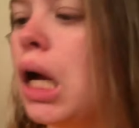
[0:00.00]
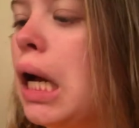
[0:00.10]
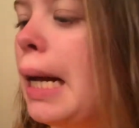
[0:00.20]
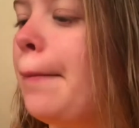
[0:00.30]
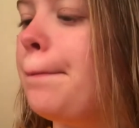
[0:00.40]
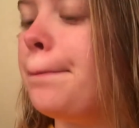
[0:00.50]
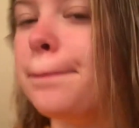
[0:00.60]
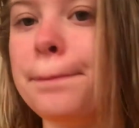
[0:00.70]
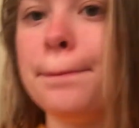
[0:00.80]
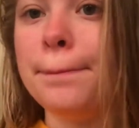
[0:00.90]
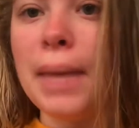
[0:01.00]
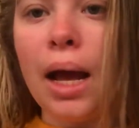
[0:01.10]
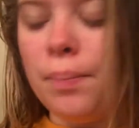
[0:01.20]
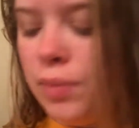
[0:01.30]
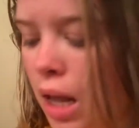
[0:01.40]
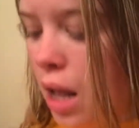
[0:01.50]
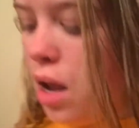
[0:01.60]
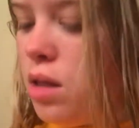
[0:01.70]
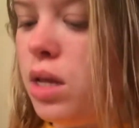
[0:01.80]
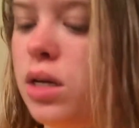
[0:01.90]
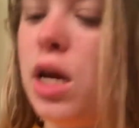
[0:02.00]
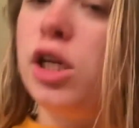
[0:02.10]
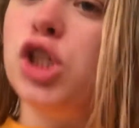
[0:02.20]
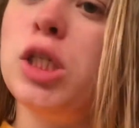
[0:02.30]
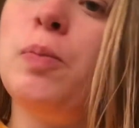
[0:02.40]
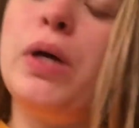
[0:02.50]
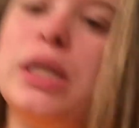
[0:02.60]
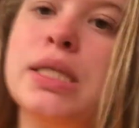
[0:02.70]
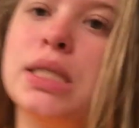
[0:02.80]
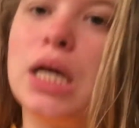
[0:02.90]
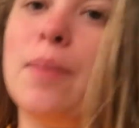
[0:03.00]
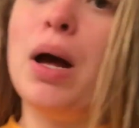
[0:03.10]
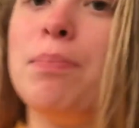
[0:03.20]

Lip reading: yeah, and then I just put some